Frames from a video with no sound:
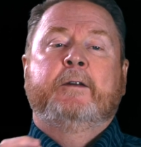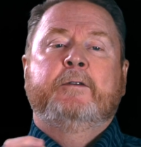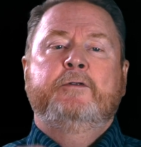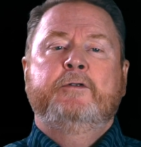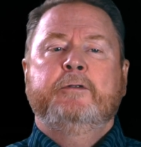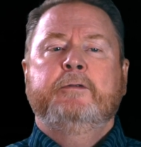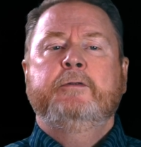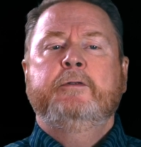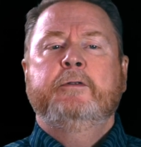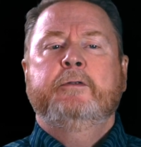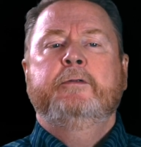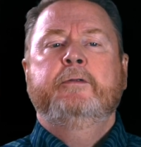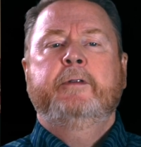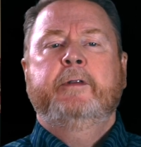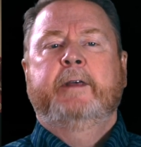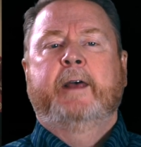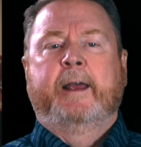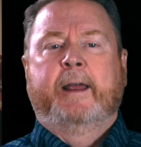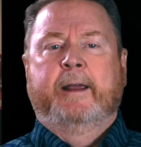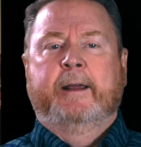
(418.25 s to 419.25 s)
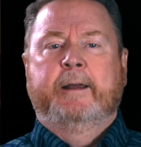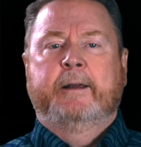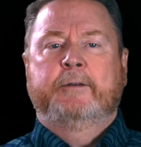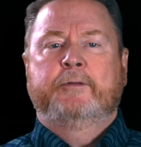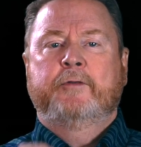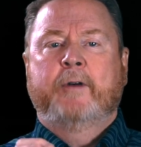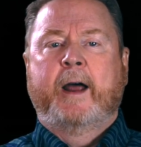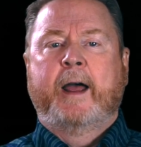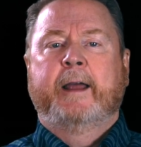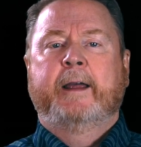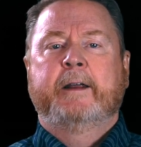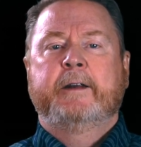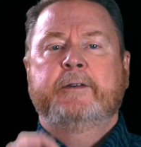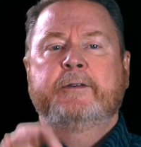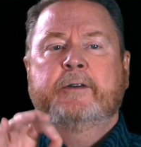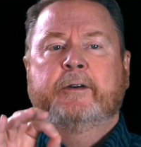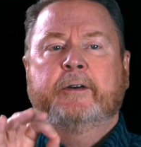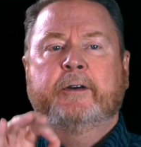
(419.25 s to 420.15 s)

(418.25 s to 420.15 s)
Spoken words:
Do you think dragons are